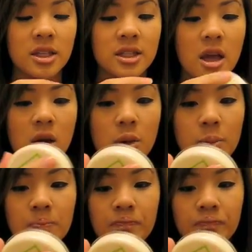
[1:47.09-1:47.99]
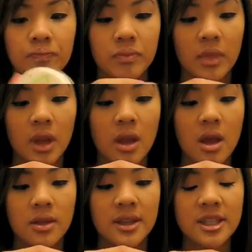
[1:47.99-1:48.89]
So
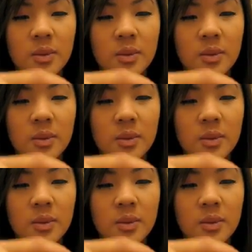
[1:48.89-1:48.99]
this